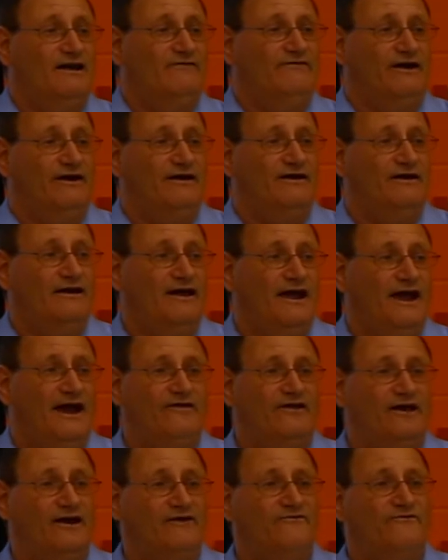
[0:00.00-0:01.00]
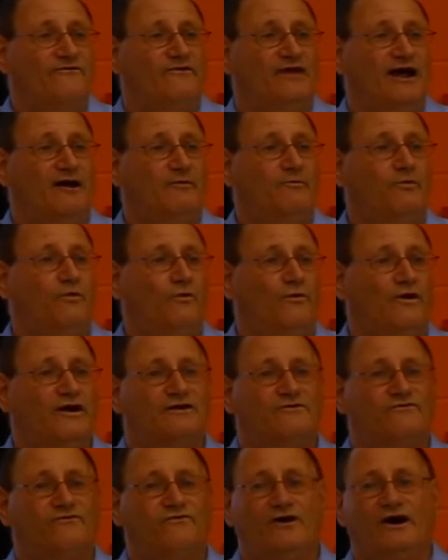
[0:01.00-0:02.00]
of it. And then from that
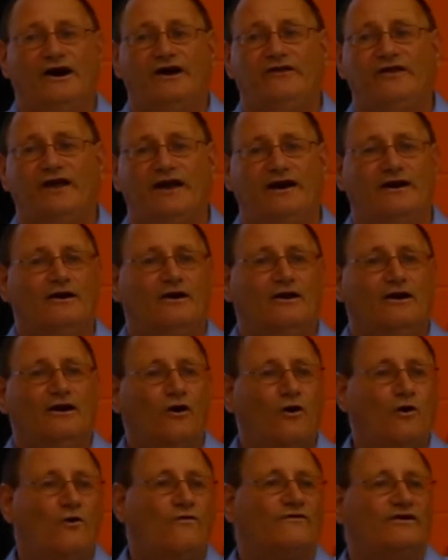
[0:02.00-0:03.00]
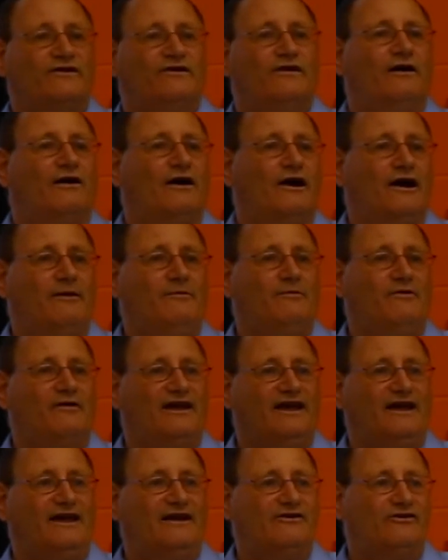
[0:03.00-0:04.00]
point, you find that over time,
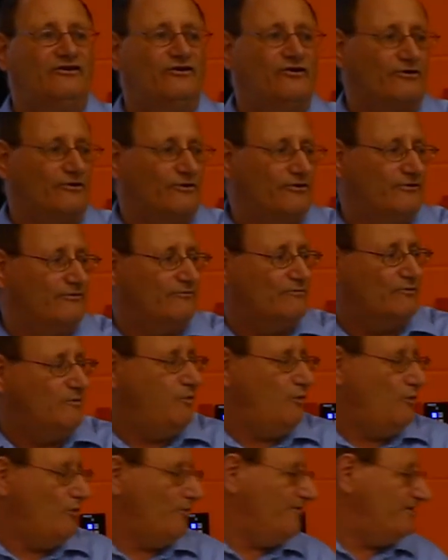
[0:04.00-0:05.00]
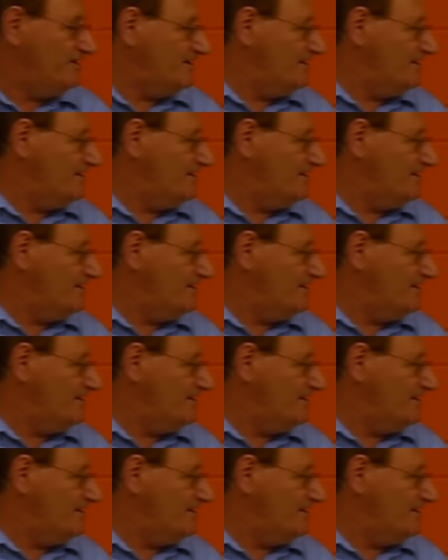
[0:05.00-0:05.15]
your report